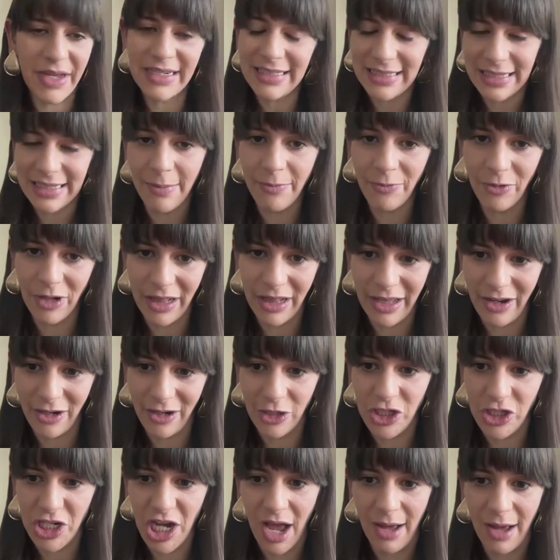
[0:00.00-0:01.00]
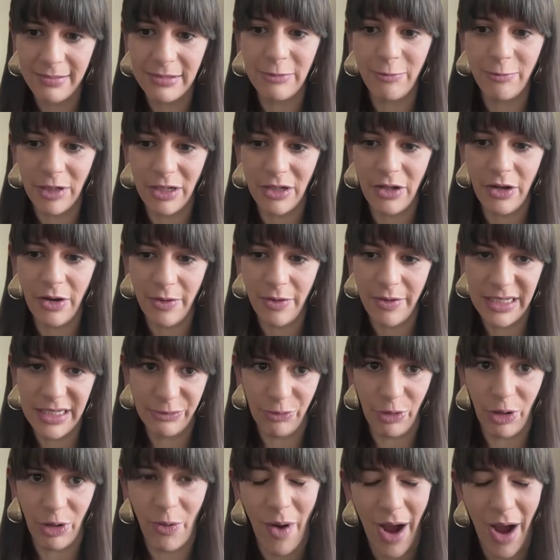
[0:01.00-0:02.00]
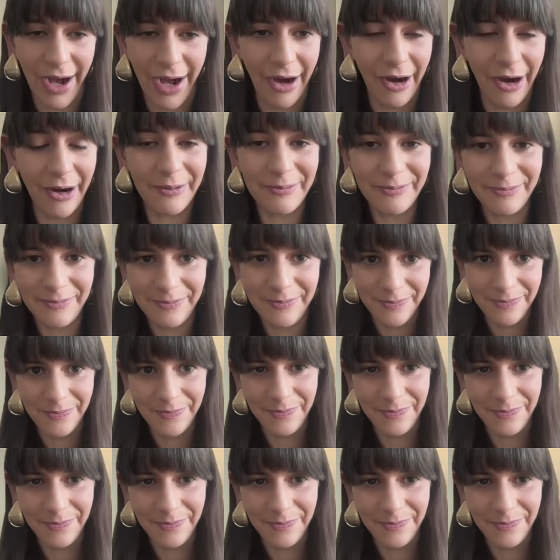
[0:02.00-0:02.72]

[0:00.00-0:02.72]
some really good jobs will always require.